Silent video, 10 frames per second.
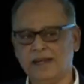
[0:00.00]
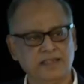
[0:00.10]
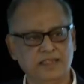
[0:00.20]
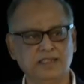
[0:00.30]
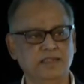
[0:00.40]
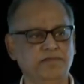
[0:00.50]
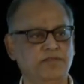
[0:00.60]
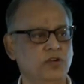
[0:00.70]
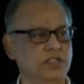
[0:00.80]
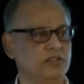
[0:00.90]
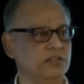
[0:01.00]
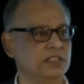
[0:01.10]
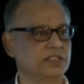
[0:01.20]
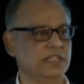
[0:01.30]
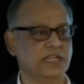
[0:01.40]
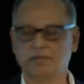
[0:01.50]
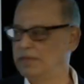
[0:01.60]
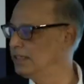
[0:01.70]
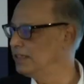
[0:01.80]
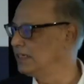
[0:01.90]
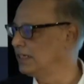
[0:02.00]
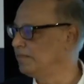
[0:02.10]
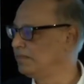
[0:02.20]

Little focus on sustainability.